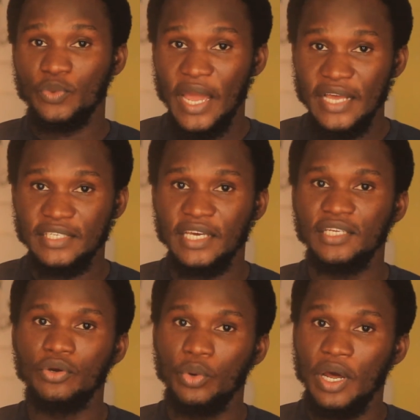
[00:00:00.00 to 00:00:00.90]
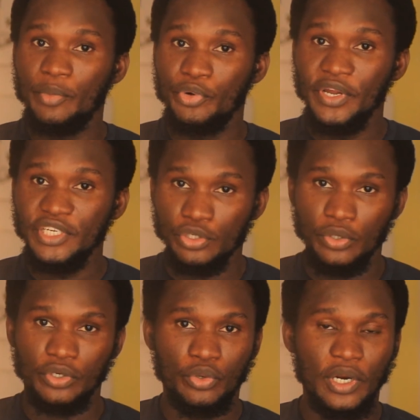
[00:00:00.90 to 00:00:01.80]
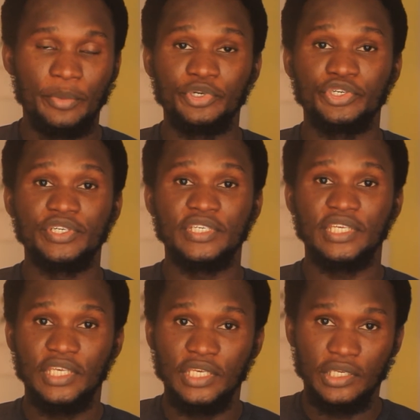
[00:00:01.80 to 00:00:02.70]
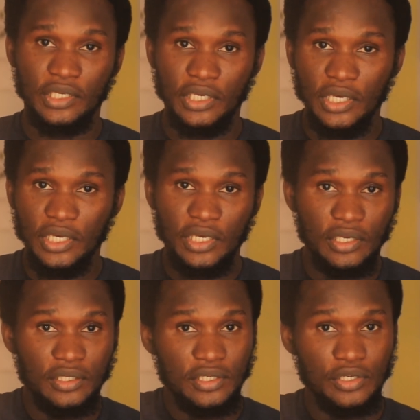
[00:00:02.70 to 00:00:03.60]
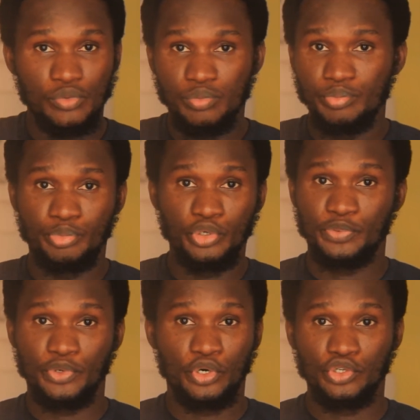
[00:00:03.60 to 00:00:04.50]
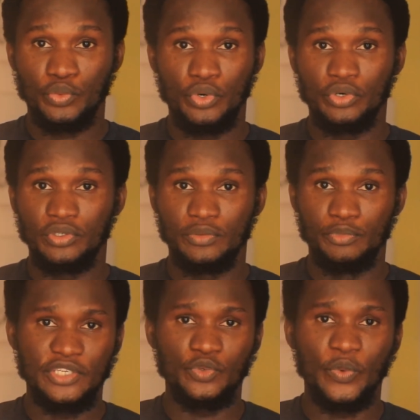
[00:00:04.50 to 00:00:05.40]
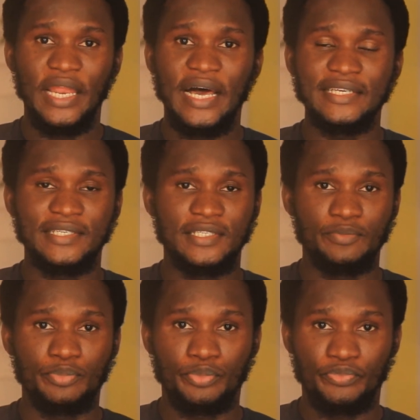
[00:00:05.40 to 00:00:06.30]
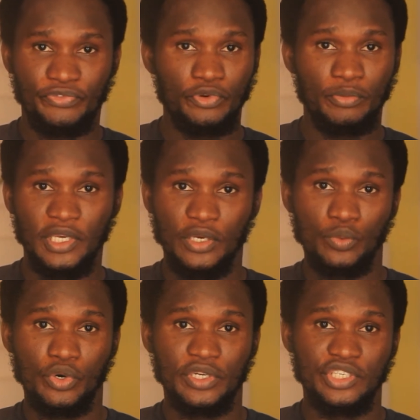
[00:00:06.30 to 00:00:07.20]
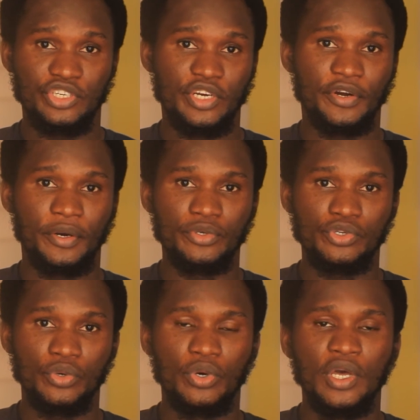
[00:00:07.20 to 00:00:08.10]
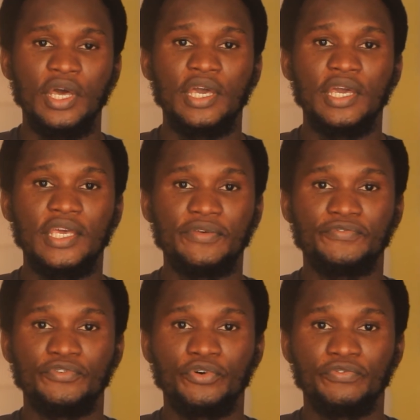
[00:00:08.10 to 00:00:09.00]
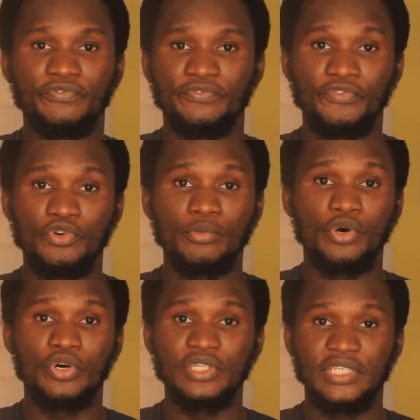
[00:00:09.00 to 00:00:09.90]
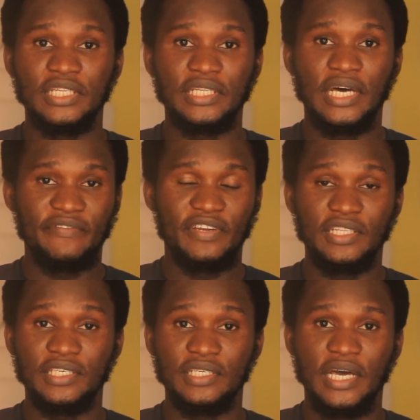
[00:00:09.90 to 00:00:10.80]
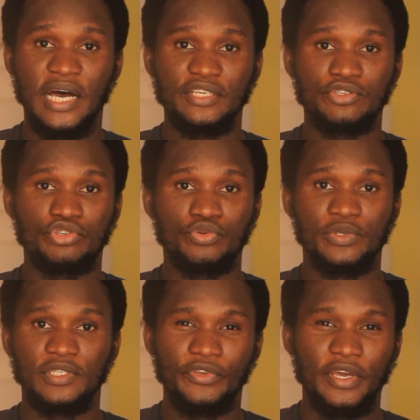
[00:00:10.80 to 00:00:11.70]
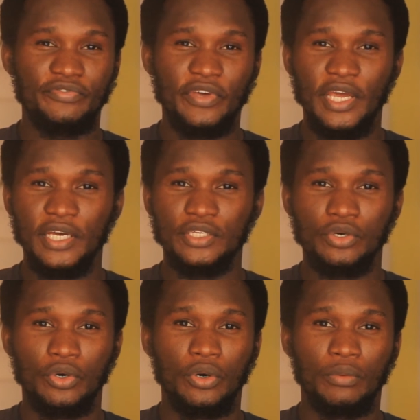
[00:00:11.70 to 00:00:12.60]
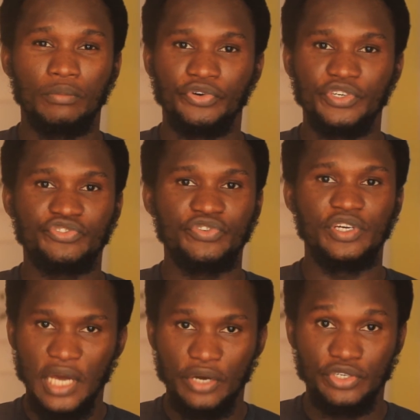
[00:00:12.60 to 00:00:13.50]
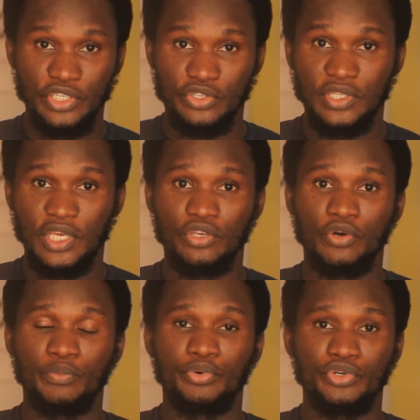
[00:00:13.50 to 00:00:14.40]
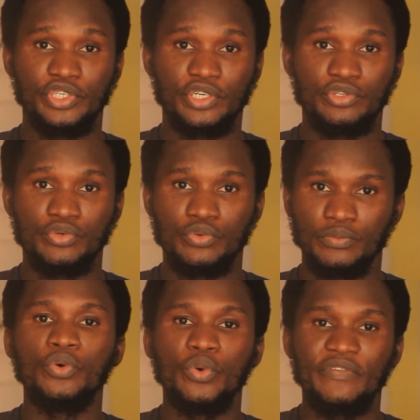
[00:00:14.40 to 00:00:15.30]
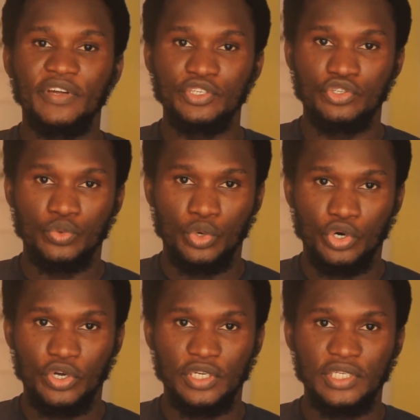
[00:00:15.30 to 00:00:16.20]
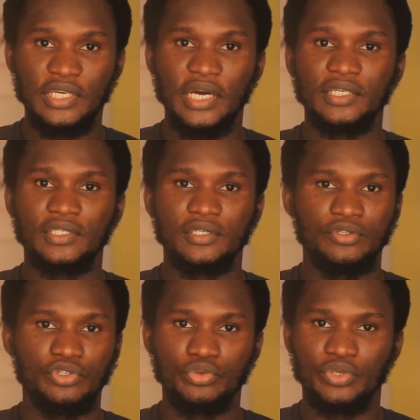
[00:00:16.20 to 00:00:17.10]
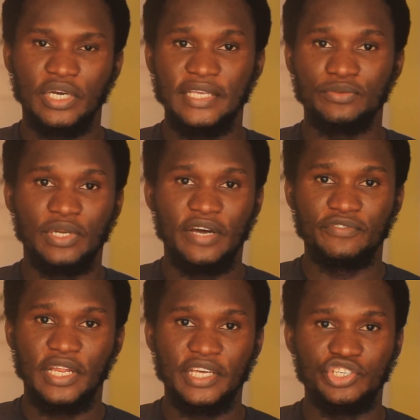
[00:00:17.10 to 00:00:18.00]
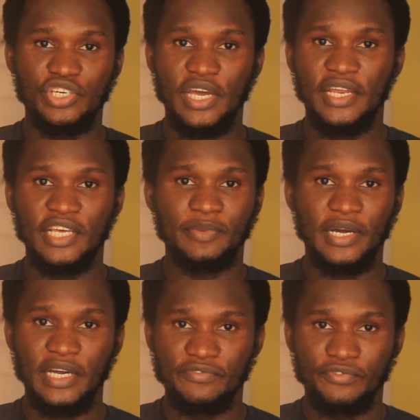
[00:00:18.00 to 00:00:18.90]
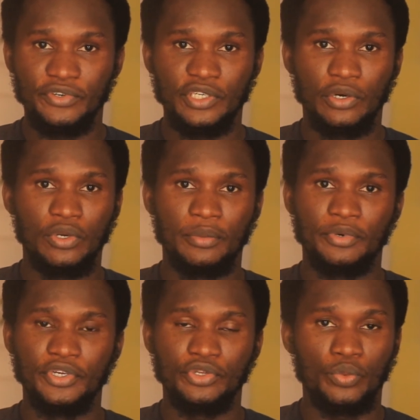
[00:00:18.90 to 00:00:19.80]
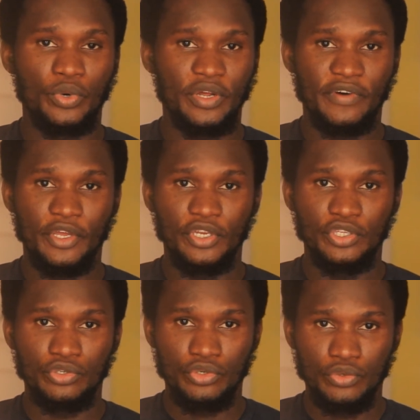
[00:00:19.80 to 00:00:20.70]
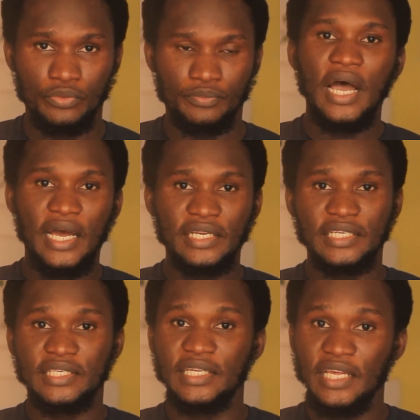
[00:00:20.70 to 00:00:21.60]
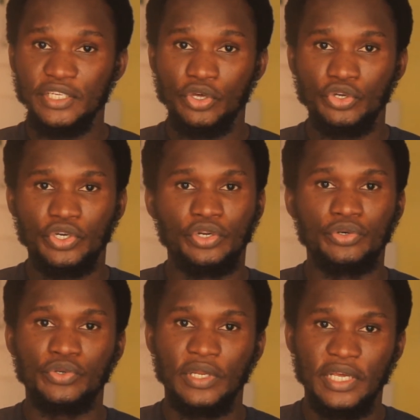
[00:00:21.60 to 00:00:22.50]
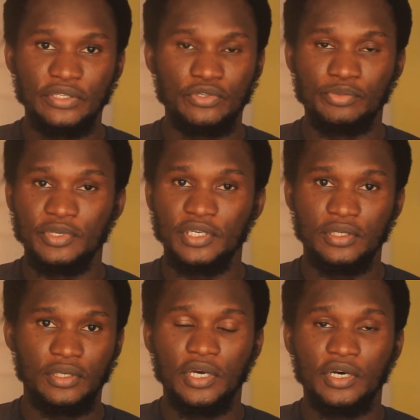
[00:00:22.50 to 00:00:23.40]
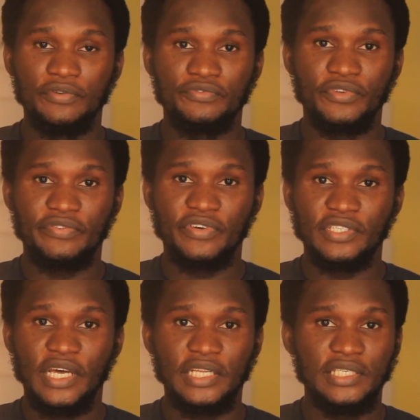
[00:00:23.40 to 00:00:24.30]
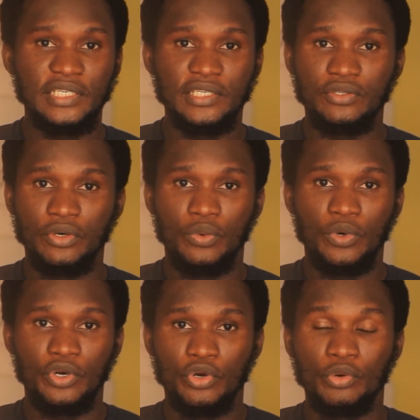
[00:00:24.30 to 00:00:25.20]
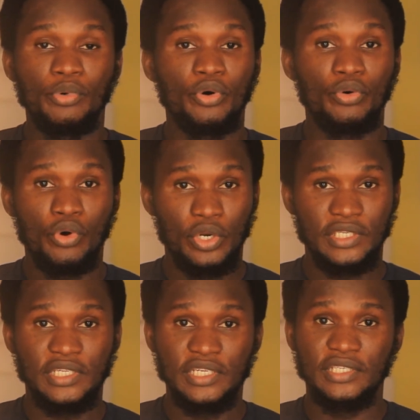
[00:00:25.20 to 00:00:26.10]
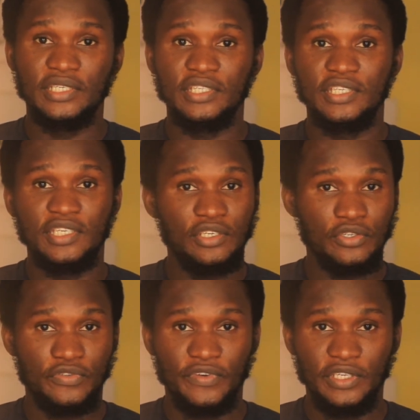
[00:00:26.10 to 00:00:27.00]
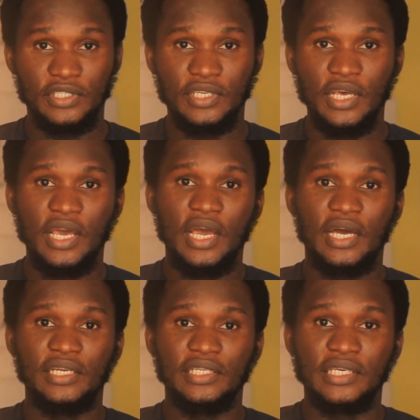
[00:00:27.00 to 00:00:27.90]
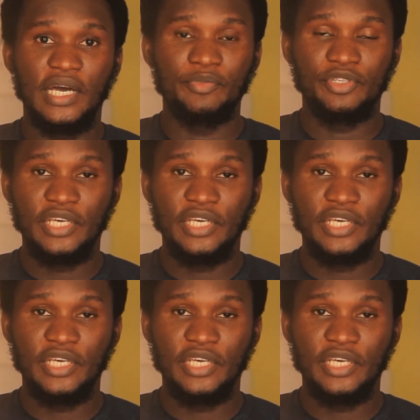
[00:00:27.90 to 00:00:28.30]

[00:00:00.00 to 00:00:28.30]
why I said collaboration. Collaboration is key in the post-production world as well as the filmmaking world in general. So if your film or content have anything that has to do with VFX or green screen, now you need to take your project to whoever needs to work on it, and you guys would have to share ideas back and forth and collaborate on whatever you need to do. And as an editor, you can also learn to be a VFX artist or whatnot, but honestly, it is a tedious phase and it can be